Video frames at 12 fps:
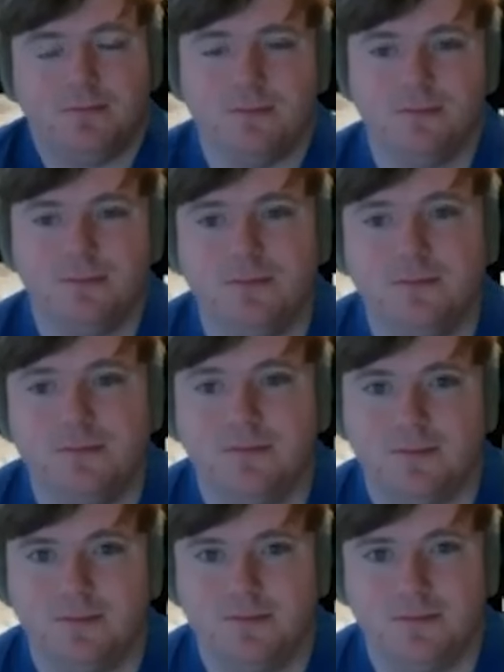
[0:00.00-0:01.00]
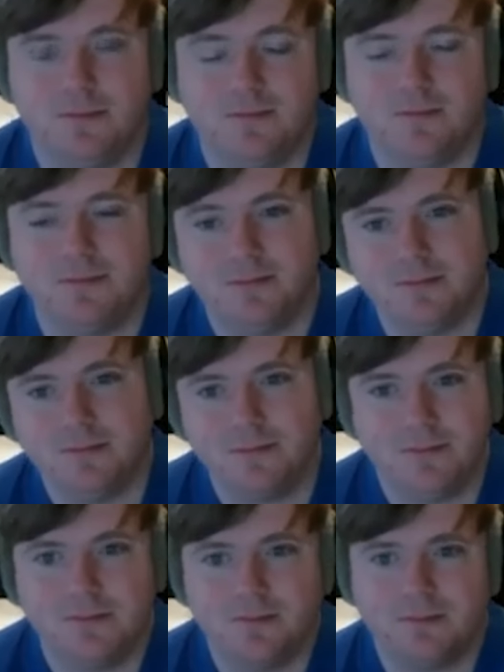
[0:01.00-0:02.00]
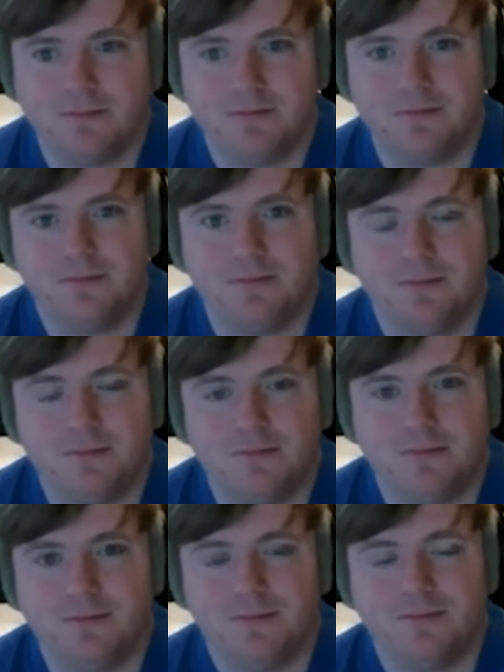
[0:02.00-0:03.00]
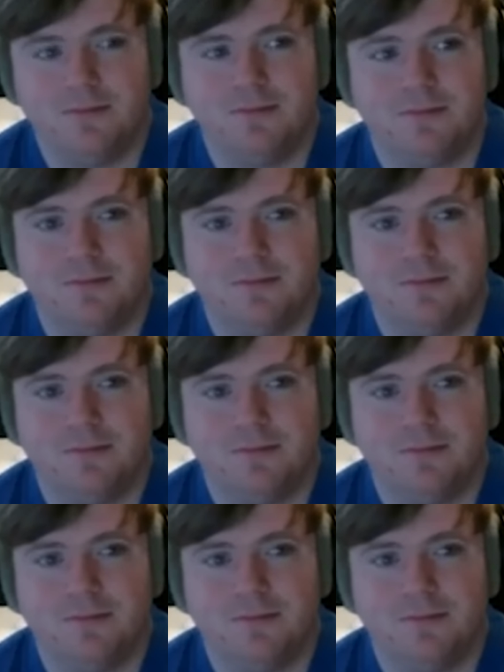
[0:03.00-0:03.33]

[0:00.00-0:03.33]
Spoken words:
No words are spoken by the person on screen.